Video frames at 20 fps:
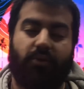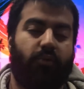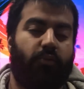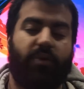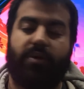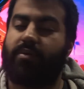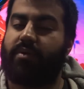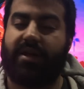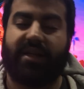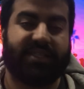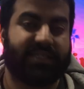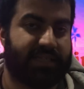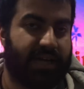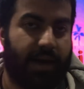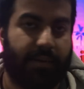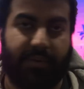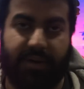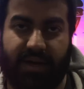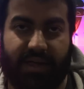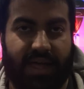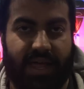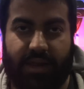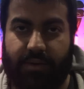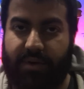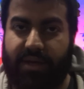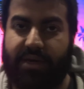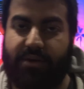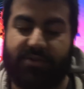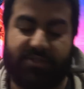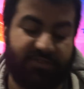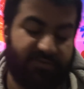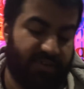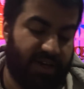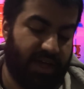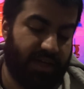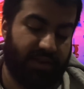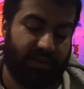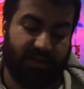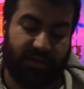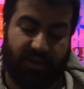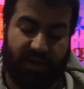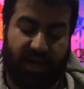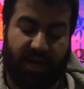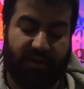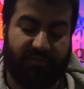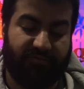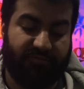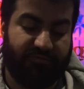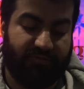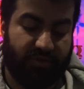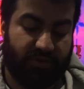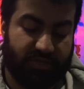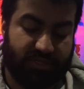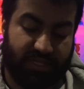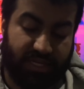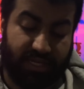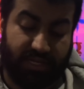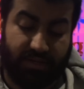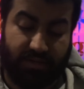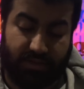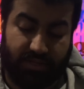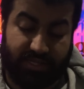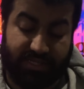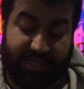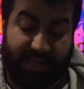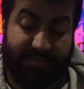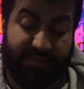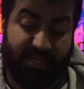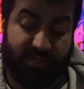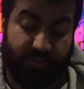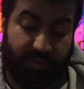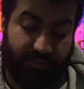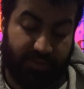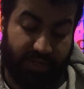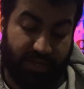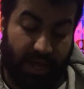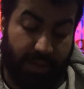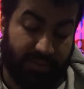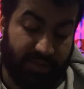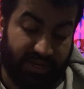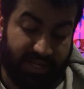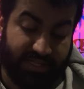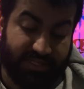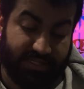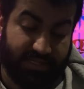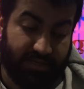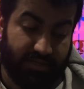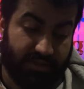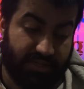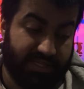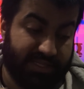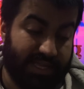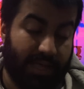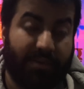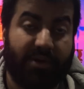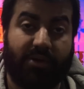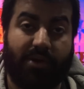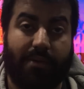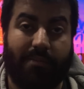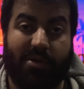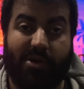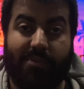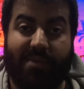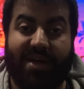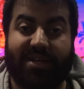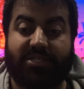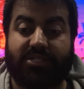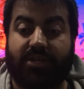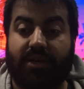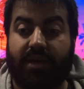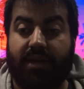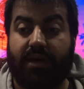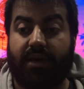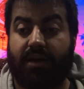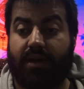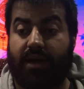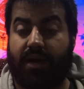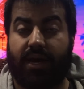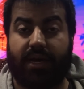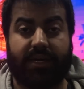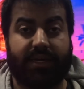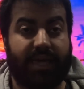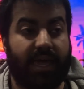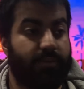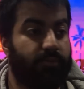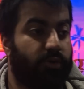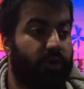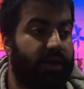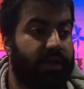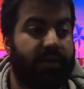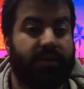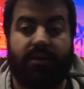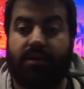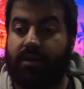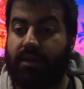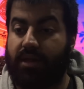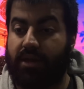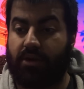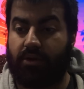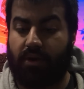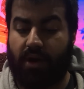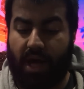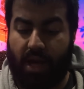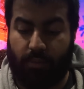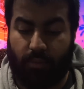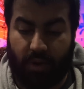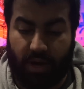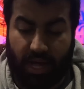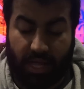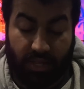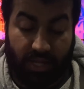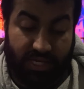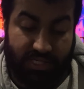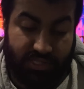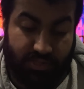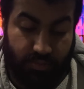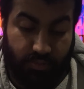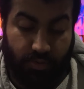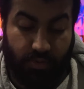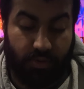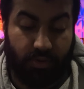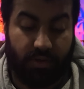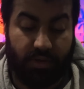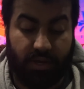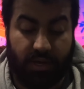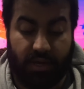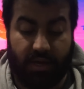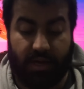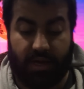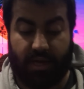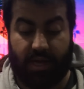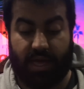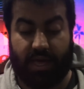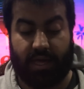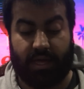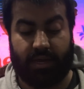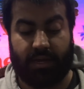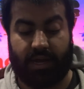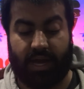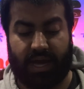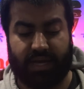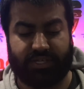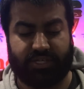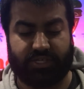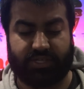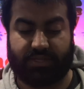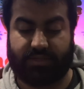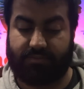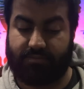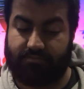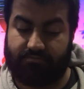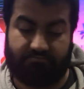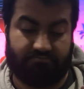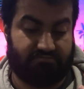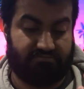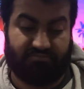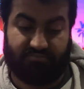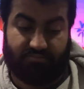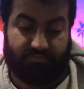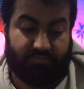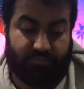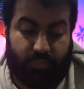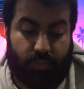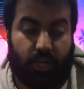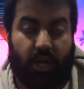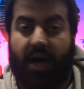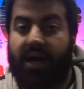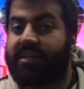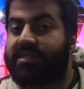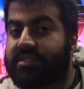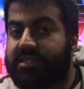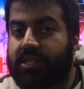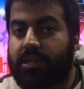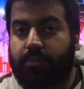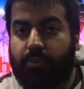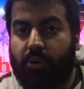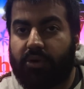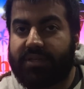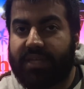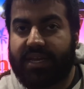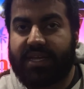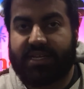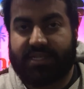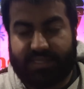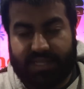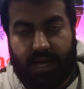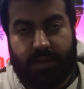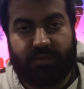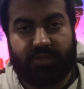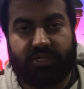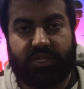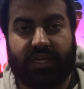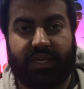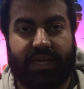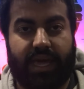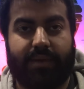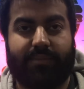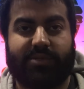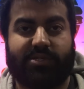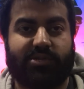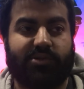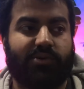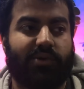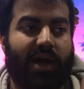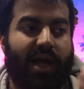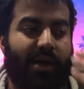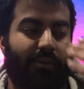We were in top cut anyway, it was fine. First, in the semis, I played against the Salamangreat mirror match. Game 1, I lost the roll, and I just lost to the board that he established. Game 2,